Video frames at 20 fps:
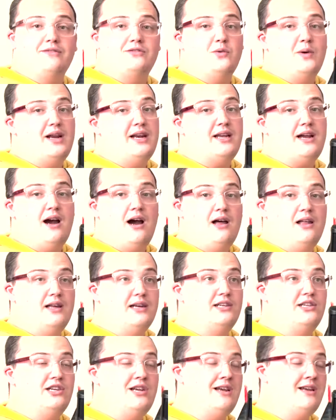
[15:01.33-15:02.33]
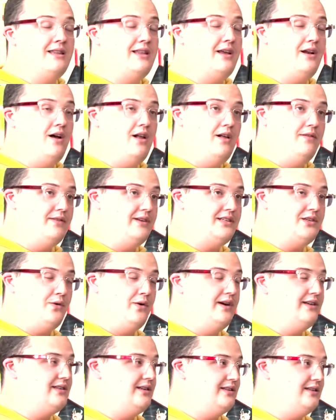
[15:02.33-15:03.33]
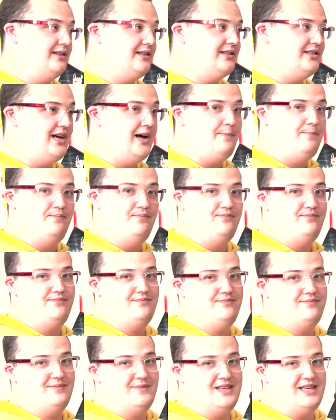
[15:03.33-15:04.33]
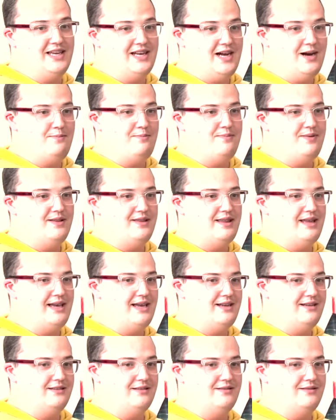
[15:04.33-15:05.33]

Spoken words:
away to college, and then all of the toys on the step get up, and they,